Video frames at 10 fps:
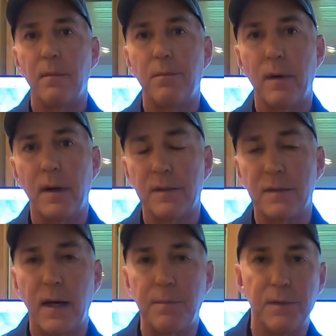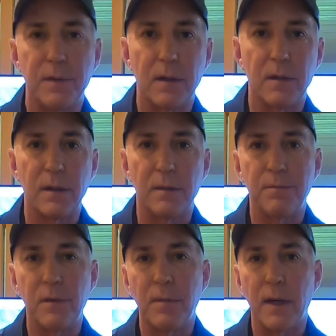but it's not particularly
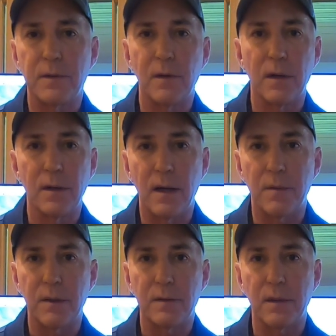the best ergonomics,